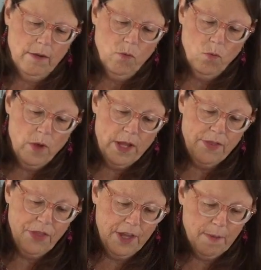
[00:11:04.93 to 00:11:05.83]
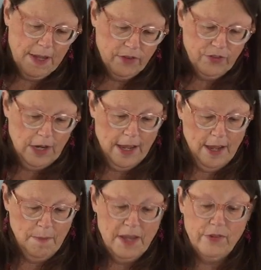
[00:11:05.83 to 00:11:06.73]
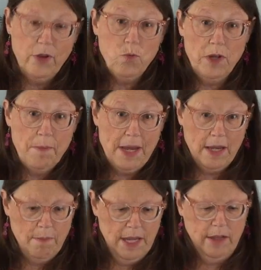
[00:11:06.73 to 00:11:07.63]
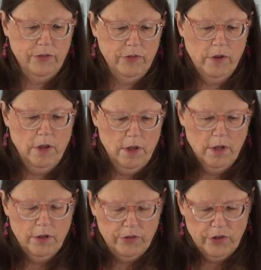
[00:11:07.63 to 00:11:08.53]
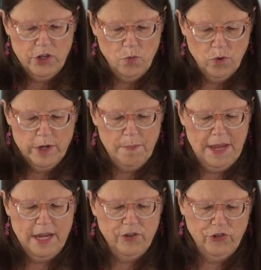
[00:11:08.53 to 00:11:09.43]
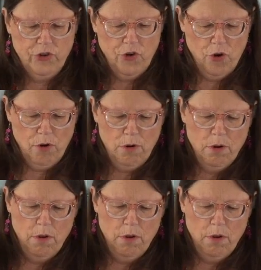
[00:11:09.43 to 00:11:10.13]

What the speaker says: One thing about slime is it will make a mess. So you want to make sure